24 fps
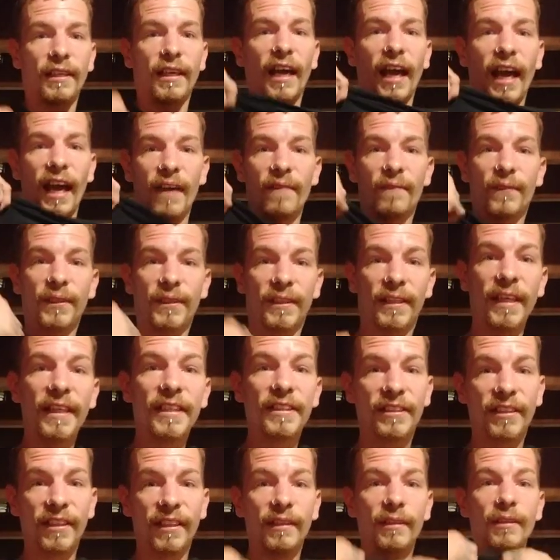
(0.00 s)
I have a
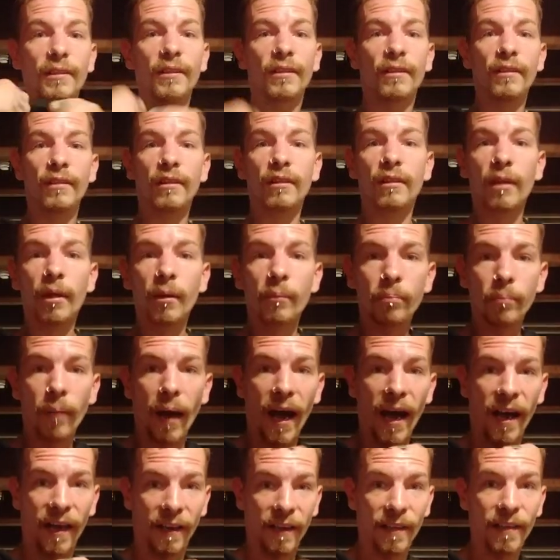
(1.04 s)
decent
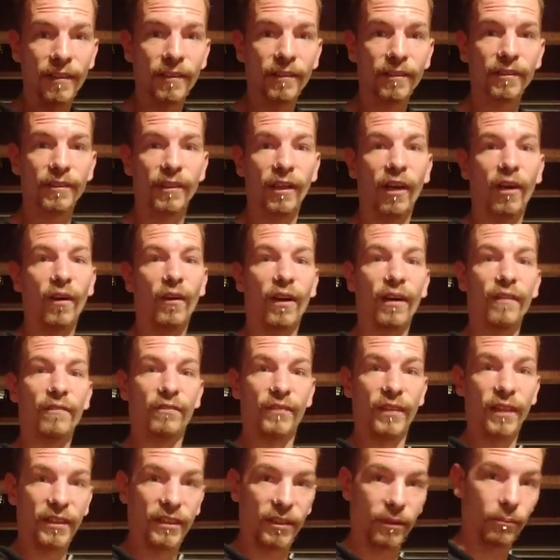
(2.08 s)
body, I have
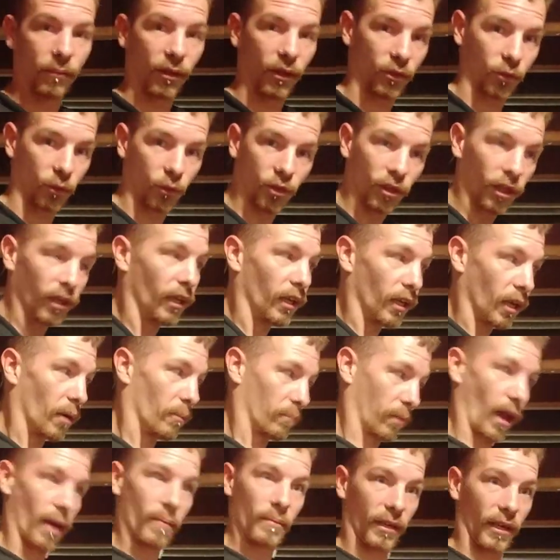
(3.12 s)
decent muscles,
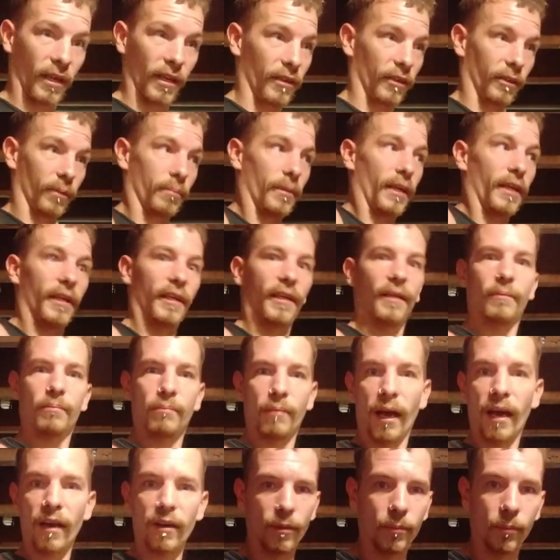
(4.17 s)
but I'm an intermediate
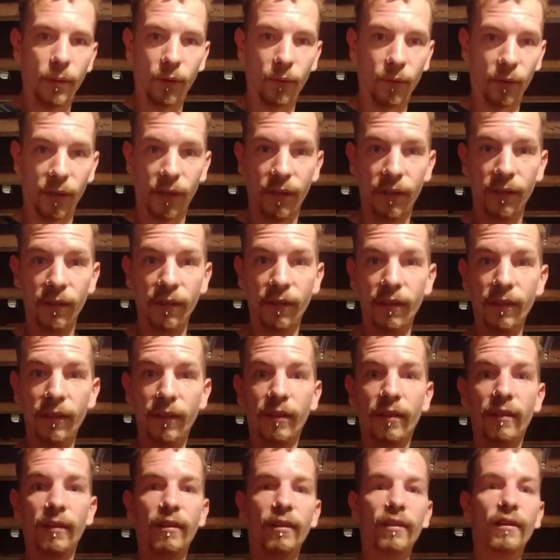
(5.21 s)
bodybuilder.
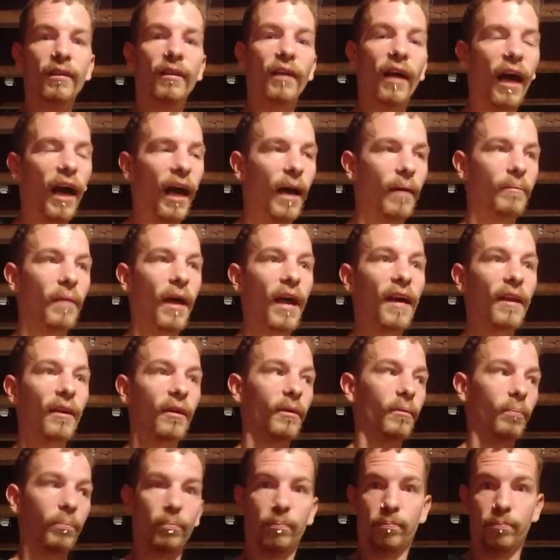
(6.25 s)
I'm
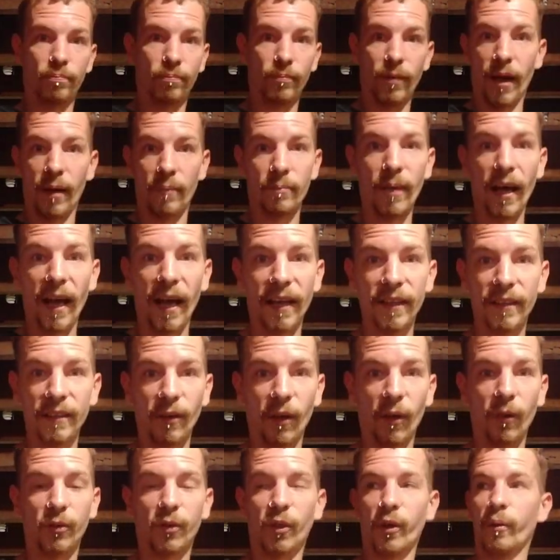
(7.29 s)

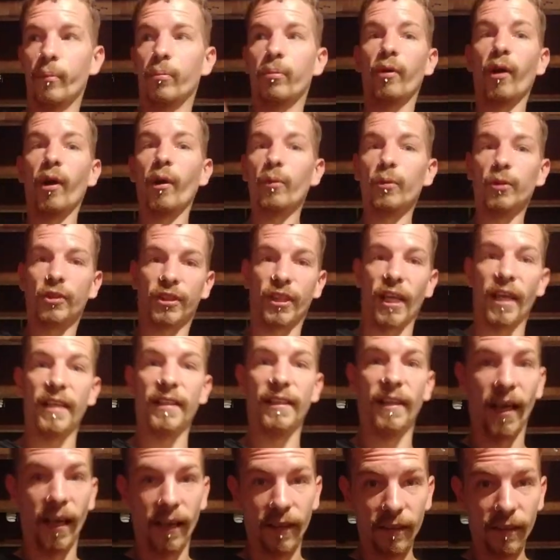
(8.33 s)
not to a pro set
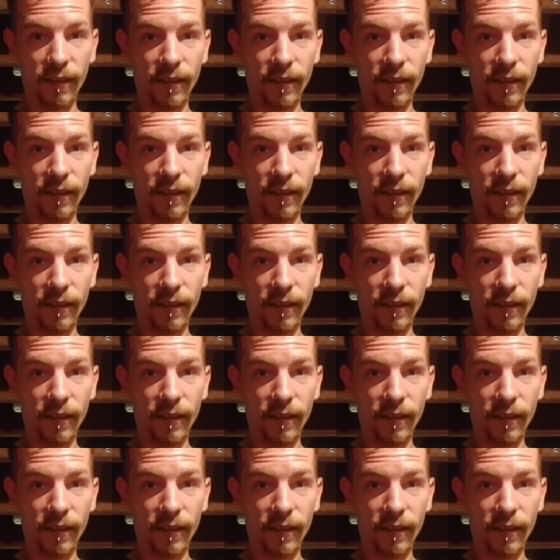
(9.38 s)
yet.